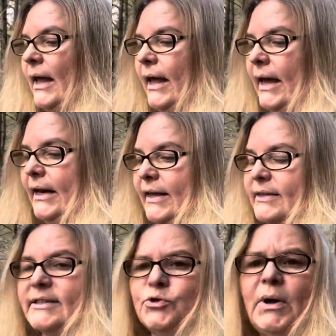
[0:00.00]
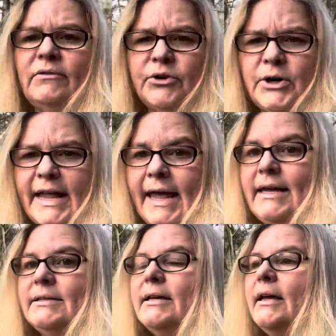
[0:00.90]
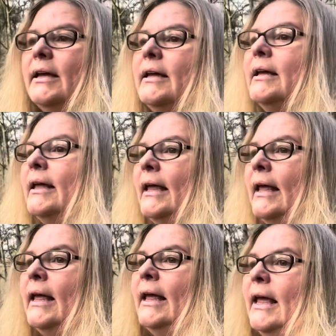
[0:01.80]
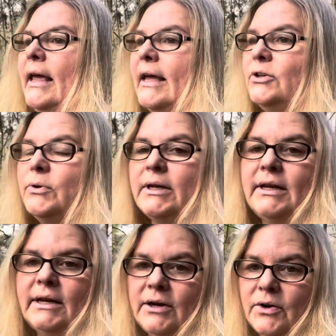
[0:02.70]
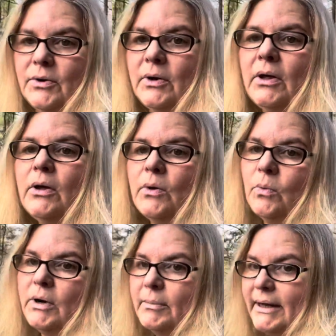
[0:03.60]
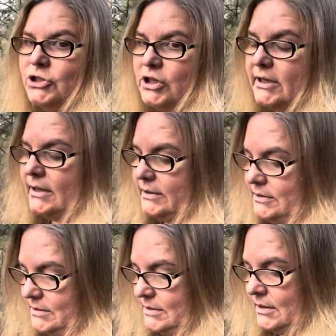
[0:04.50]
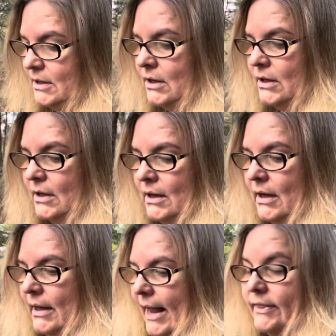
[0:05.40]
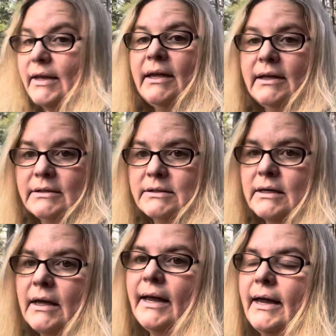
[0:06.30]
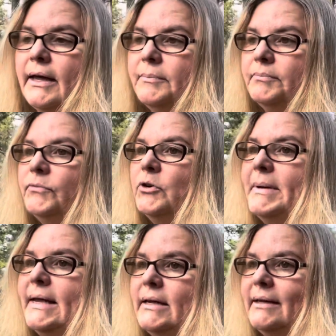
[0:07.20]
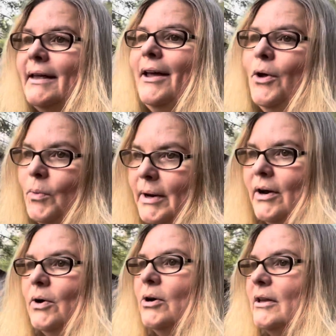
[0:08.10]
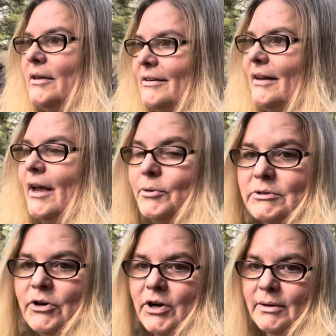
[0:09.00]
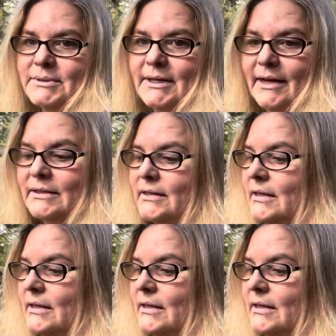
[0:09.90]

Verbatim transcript: And I think it's at 1238 and you can hear one of my chickens at the end. Um, for me, when I heard it, I was very upset.